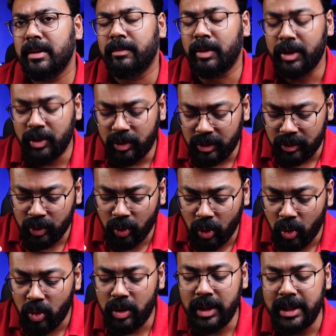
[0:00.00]
But you, you
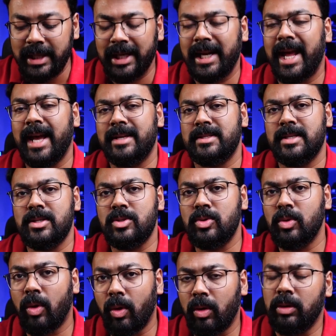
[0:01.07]
only get access
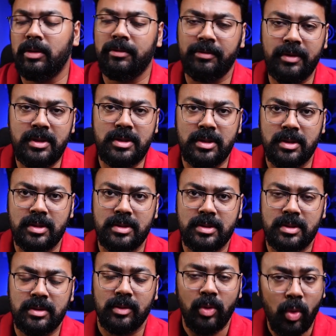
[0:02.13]
to all the
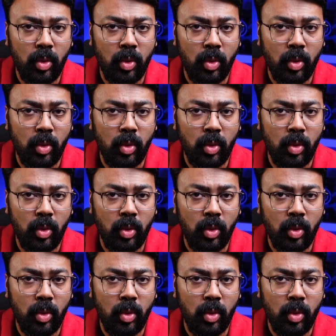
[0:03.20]
features